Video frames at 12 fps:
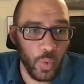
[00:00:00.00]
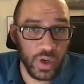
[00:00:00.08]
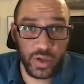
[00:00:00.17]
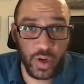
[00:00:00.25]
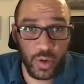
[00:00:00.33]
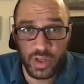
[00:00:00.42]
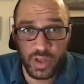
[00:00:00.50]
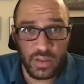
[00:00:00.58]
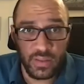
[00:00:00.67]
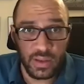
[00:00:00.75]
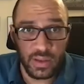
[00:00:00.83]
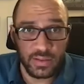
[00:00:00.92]
when you're
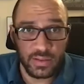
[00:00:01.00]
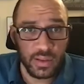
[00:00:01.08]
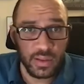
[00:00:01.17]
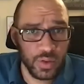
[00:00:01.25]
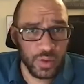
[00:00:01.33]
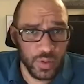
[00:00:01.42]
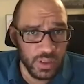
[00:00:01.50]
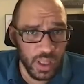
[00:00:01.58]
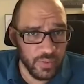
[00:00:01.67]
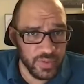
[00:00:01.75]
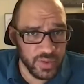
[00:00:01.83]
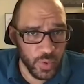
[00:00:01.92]
pitching things, do you
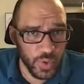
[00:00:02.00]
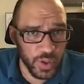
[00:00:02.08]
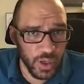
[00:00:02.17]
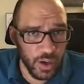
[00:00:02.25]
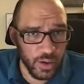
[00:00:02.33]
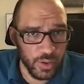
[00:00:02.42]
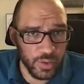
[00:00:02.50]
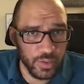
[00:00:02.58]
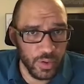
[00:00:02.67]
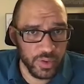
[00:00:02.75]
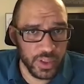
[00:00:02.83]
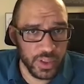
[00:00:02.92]
use a lot of story art,
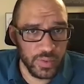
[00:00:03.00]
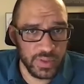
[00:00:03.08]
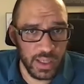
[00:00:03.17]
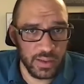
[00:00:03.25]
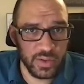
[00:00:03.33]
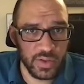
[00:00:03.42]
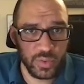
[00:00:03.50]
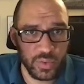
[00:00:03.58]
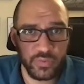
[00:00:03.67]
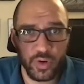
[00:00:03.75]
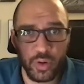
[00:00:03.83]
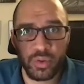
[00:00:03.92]
or or do you tend to
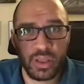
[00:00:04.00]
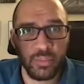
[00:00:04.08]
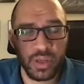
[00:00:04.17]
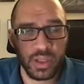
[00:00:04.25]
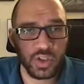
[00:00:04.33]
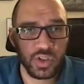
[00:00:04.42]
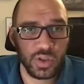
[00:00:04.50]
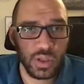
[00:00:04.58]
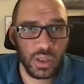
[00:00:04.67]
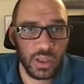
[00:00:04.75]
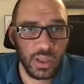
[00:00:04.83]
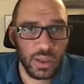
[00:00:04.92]
just sort of verbally
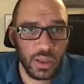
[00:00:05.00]
pitch?